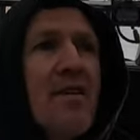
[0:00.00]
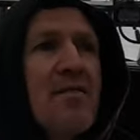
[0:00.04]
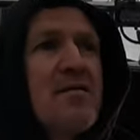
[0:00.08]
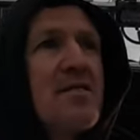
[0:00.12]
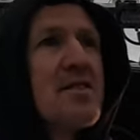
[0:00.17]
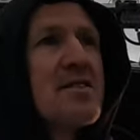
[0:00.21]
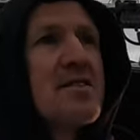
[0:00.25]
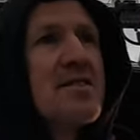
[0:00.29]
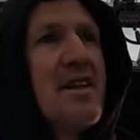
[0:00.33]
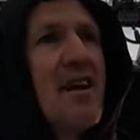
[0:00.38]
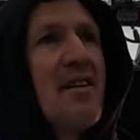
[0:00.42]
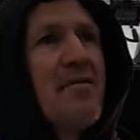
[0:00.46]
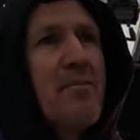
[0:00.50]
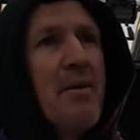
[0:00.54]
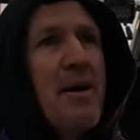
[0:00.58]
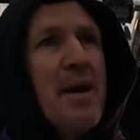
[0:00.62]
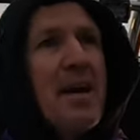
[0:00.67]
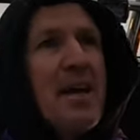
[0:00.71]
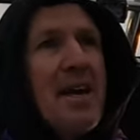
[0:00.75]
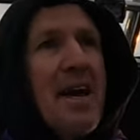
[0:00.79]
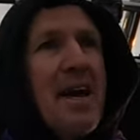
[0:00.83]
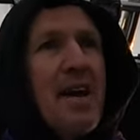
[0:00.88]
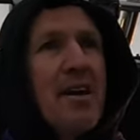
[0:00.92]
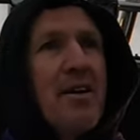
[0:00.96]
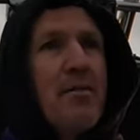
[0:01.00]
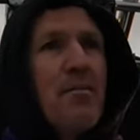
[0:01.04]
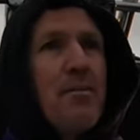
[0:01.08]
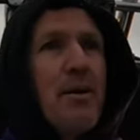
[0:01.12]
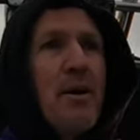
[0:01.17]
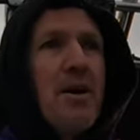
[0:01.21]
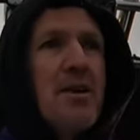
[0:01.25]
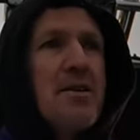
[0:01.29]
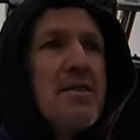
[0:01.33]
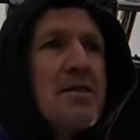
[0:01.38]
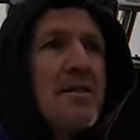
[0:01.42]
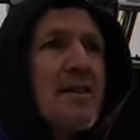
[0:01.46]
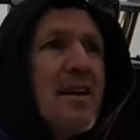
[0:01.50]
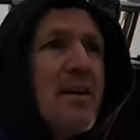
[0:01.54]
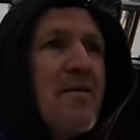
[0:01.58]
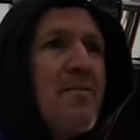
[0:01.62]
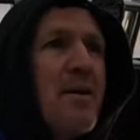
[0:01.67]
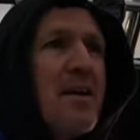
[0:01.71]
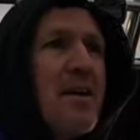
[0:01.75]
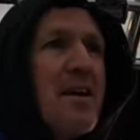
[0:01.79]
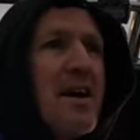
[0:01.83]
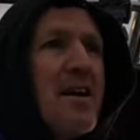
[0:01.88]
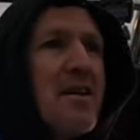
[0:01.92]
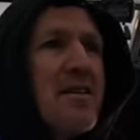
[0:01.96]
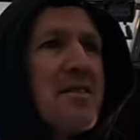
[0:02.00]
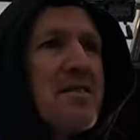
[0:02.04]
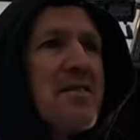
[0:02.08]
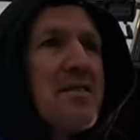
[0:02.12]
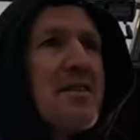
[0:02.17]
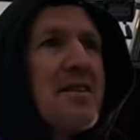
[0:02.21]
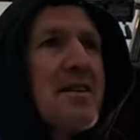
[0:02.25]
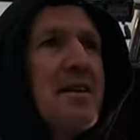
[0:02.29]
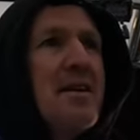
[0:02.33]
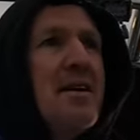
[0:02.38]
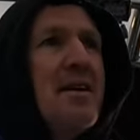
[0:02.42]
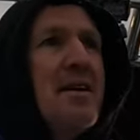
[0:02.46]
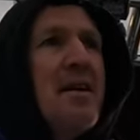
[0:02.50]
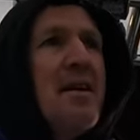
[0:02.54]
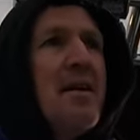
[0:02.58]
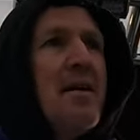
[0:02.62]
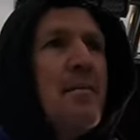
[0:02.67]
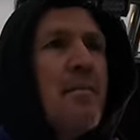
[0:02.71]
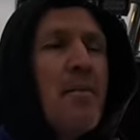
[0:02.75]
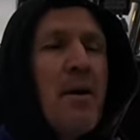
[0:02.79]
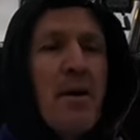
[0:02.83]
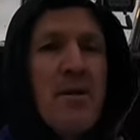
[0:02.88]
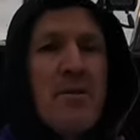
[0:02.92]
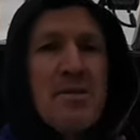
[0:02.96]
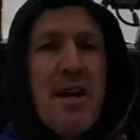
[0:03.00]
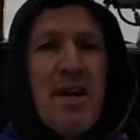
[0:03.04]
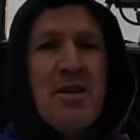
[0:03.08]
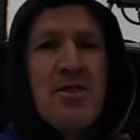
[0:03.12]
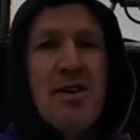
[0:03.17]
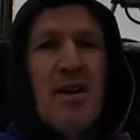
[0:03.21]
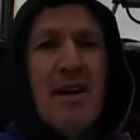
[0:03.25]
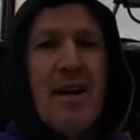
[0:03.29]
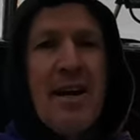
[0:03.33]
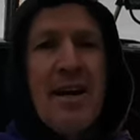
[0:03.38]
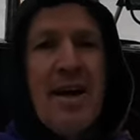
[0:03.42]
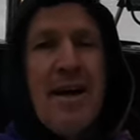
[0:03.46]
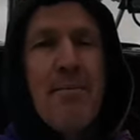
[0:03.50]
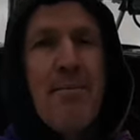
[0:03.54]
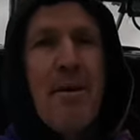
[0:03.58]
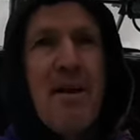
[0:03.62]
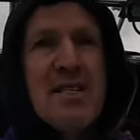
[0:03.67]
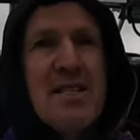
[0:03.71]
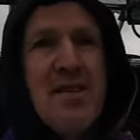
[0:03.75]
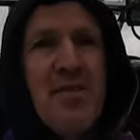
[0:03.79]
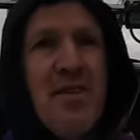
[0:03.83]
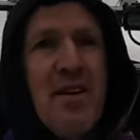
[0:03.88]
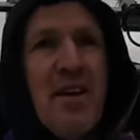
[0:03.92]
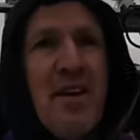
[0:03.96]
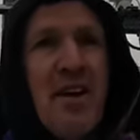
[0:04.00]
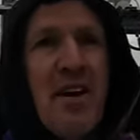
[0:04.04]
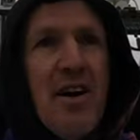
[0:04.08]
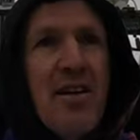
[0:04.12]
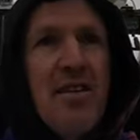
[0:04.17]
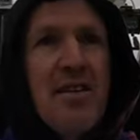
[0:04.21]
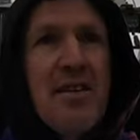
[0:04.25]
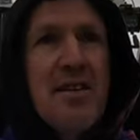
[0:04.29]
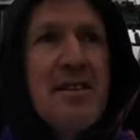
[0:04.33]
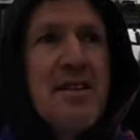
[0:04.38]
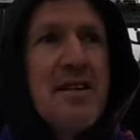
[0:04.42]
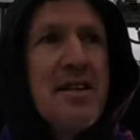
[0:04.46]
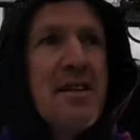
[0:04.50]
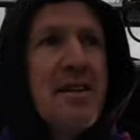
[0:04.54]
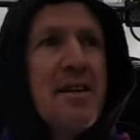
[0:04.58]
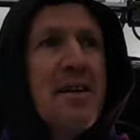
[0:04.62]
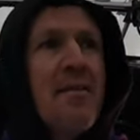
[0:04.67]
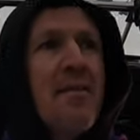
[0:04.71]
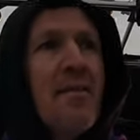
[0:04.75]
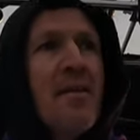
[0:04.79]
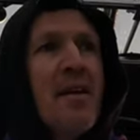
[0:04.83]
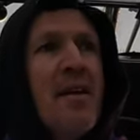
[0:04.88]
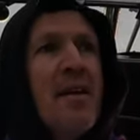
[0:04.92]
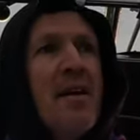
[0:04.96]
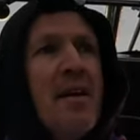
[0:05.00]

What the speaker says: I've just loved being out on boats and love being out on the sea. But it was actually a land-based video that did it.